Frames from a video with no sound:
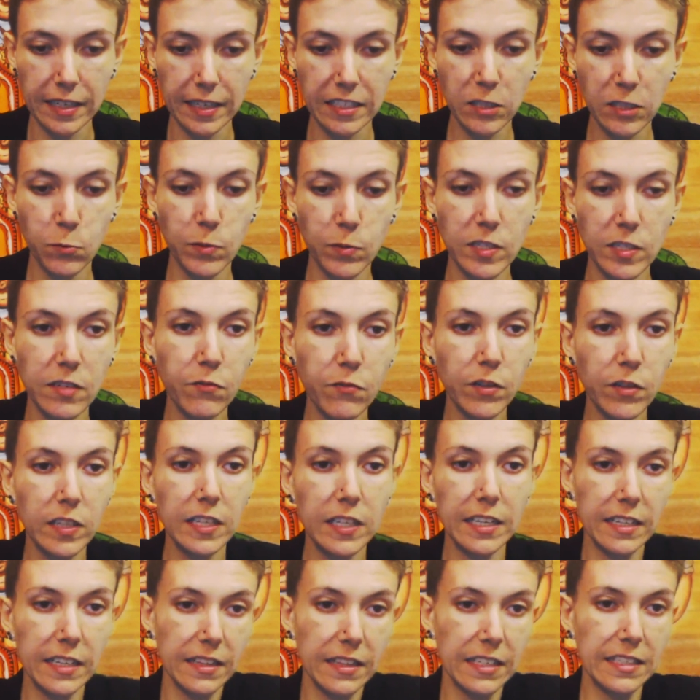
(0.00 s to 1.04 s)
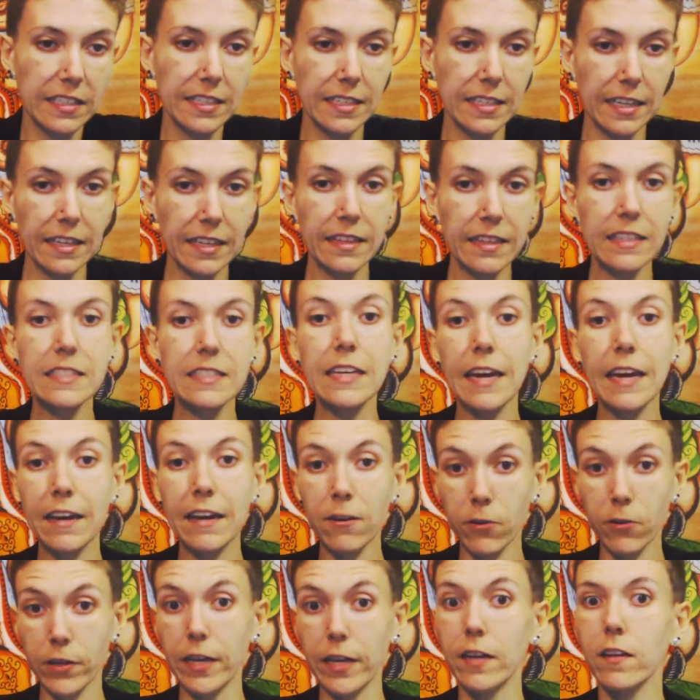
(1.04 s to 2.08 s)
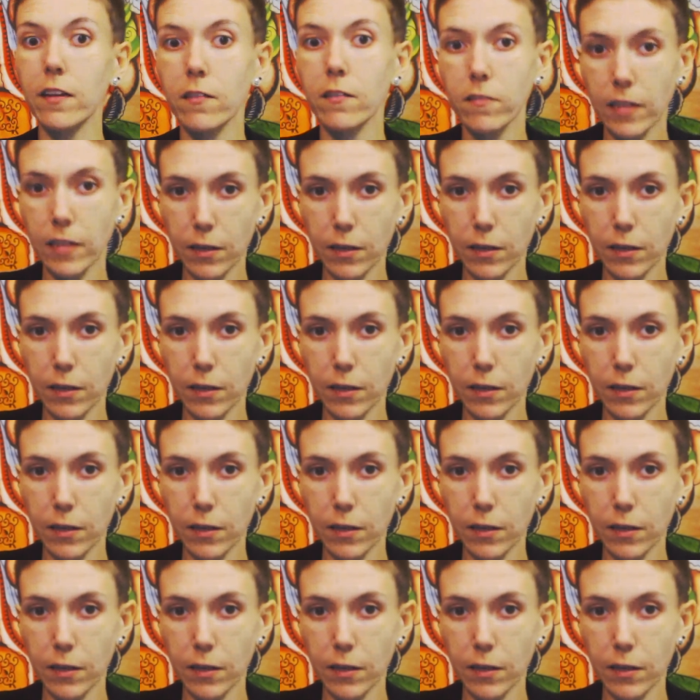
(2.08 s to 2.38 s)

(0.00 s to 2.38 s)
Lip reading: like specifically in this area,